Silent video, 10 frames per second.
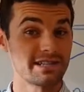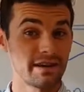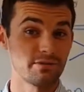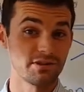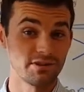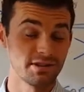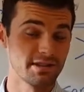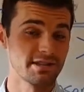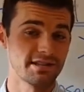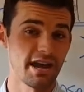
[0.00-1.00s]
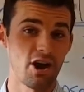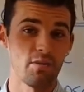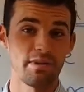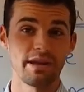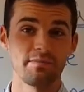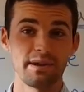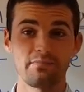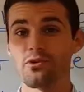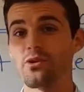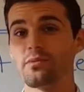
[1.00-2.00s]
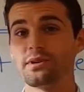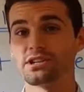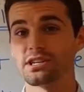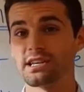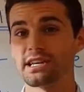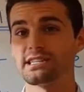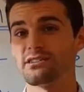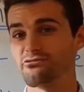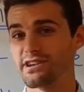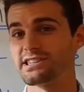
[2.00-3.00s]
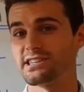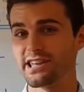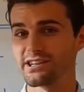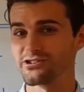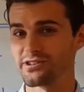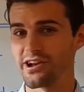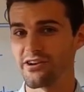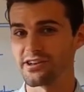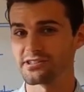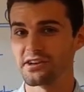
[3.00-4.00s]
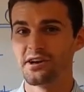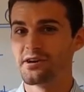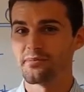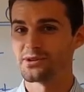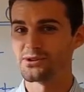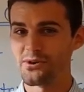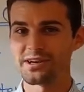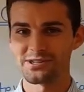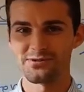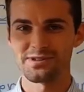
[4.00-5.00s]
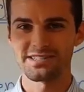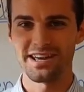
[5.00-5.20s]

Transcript: exception to this Airbnb prohibition is in residential areas, but don't get too